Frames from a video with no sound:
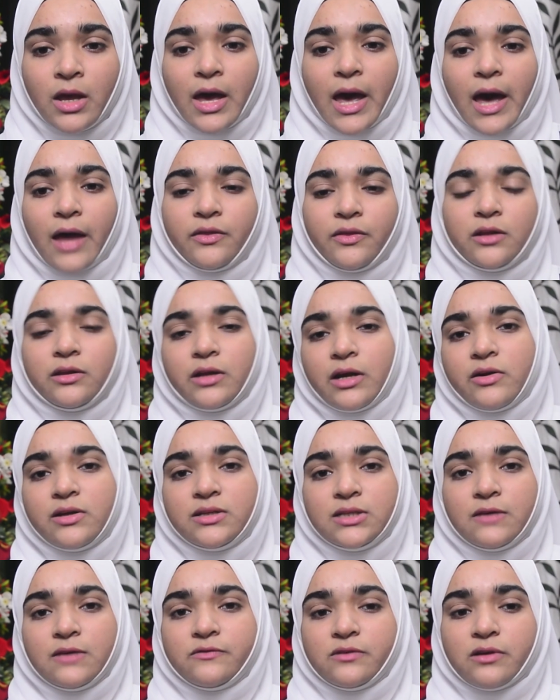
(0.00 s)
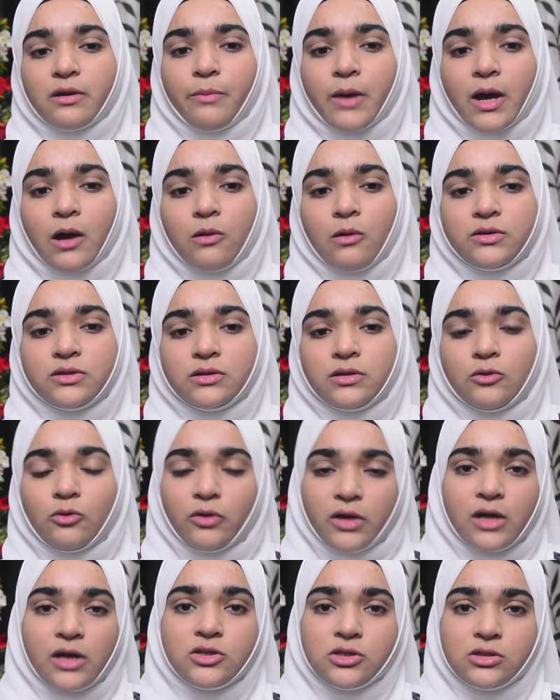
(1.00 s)
and the narratives about the
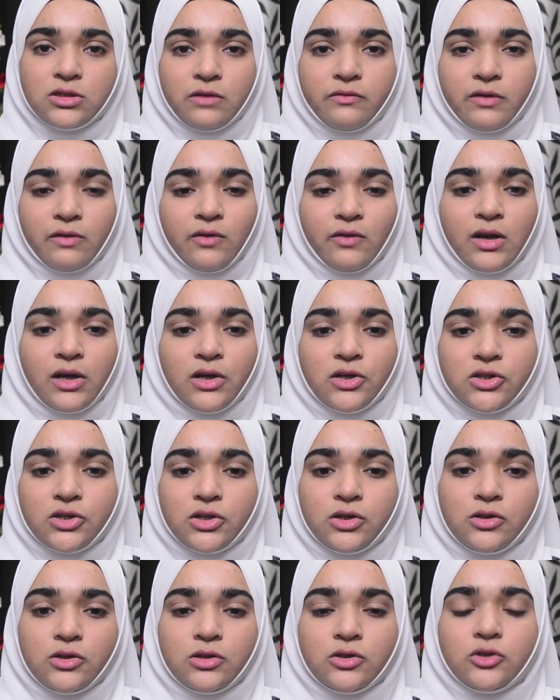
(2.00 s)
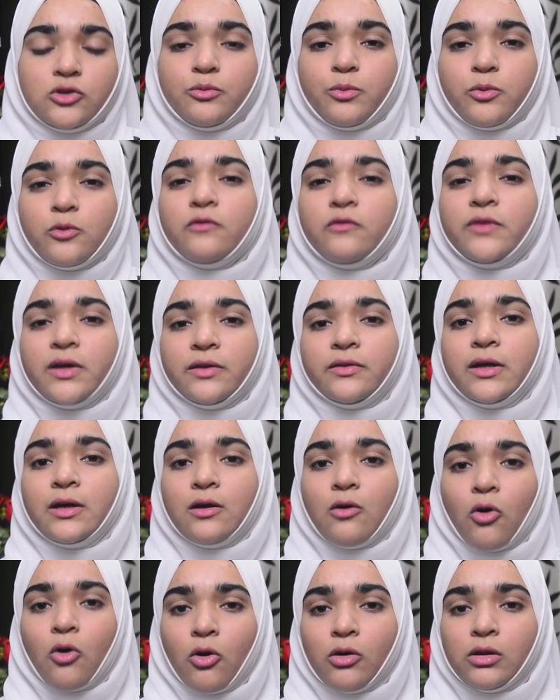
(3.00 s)
occasions of revelation to prove that they
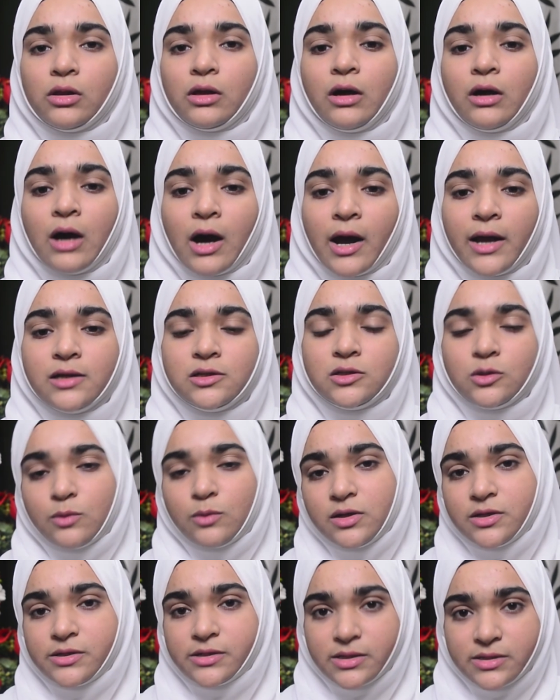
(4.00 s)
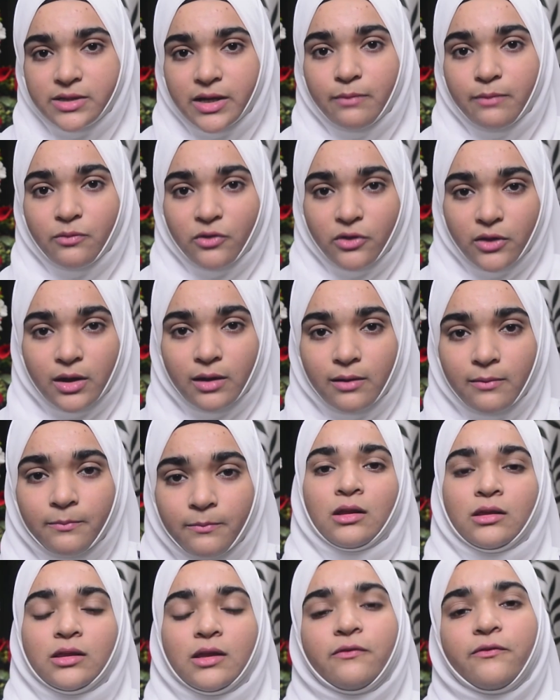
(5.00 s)
all guide towards the same thing.
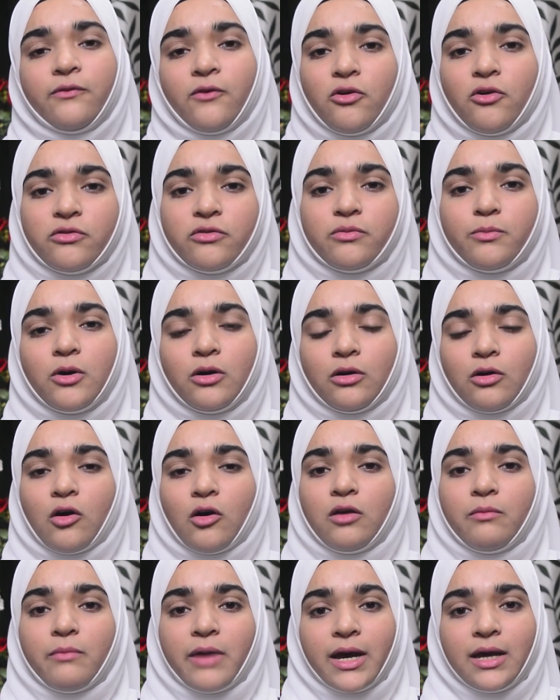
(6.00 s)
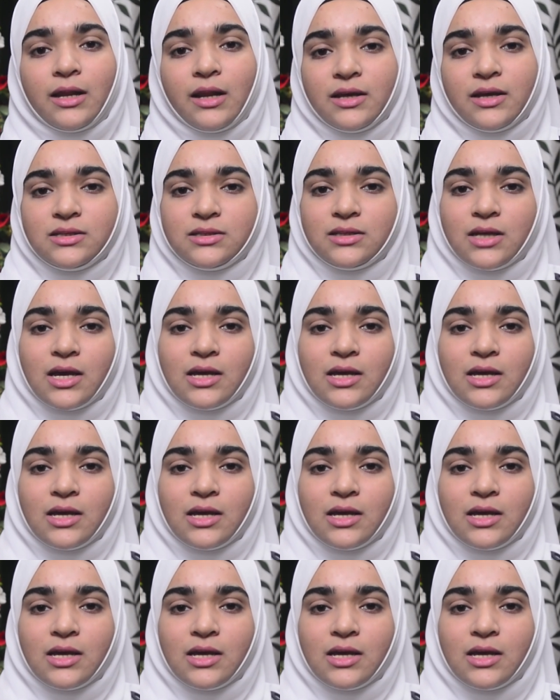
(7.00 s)
The fourth book on my list